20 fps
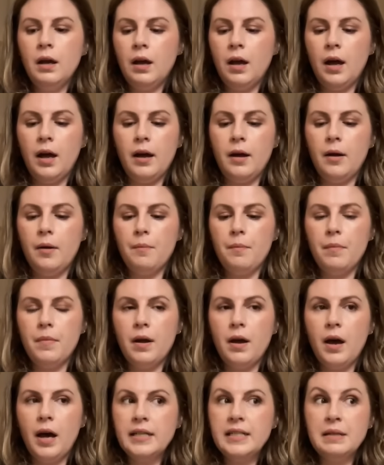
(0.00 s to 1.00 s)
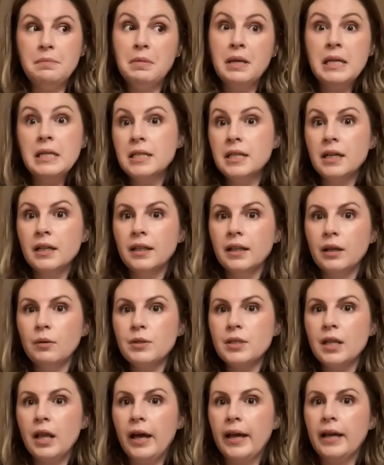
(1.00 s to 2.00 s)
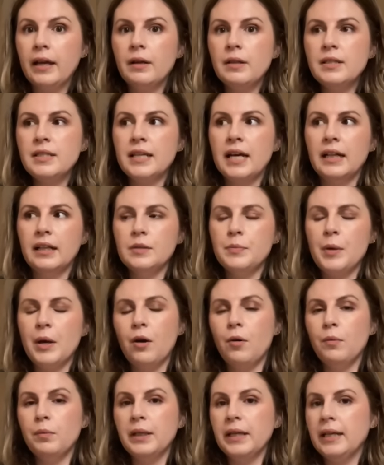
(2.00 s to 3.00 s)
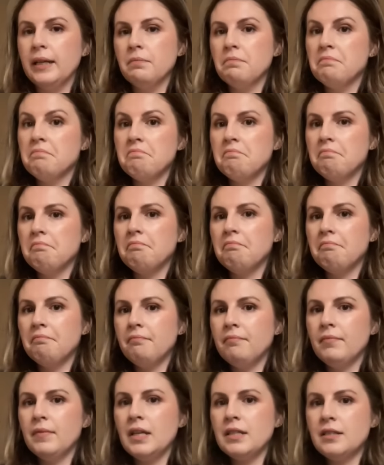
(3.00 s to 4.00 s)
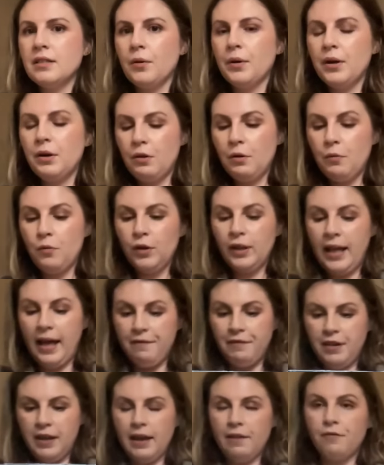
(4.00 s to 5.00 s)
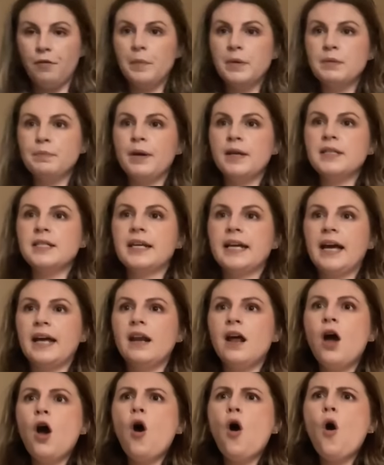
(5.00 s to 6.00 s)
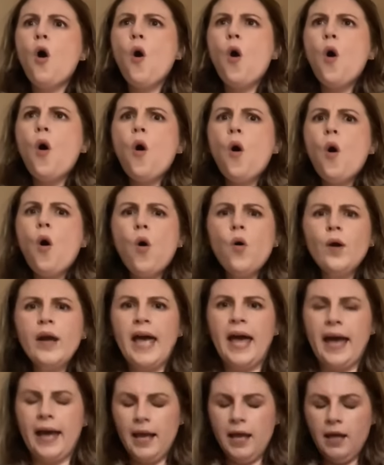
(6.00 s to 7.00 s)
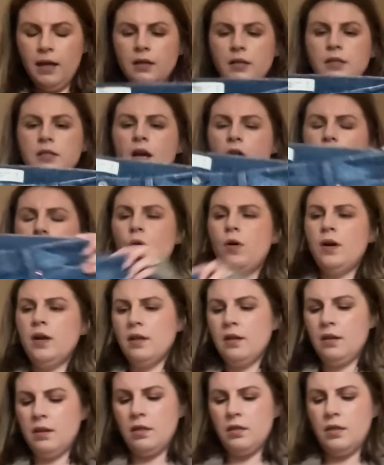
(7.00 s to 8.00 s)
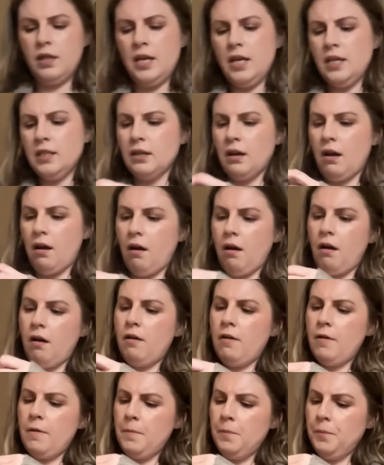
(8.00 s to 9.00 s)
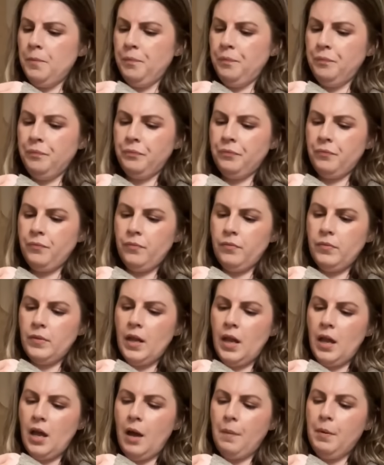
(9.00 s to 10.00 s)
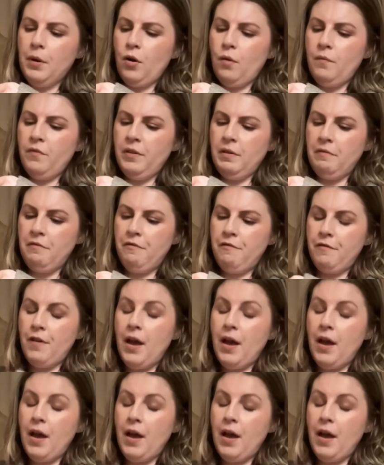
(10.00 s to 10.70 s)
And immediately it was like, sale has been complete. So I don't know if we'll ever hear from this person again. Okay, so these are Abercrombie and